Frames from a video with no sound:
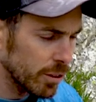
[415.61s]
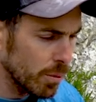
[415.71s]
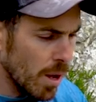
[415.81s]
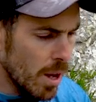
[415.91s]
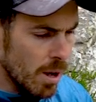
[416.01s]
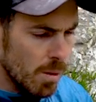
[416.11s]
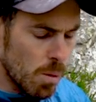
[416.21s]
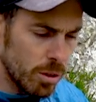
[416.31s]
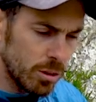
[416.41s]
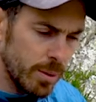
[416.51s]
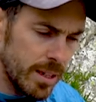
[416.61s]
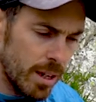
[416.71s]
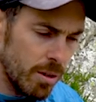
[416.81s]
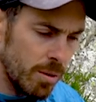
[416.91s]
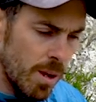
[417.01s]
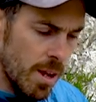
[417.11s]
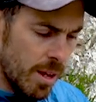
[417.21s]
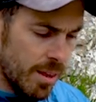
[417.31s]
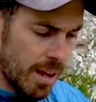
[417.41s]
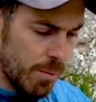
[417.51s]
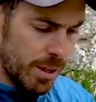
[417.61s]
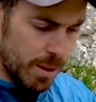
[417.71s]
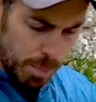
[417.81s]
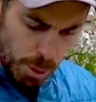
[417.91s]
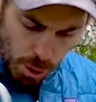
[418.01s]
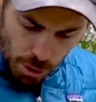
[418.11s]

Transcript: So what do we know that we could put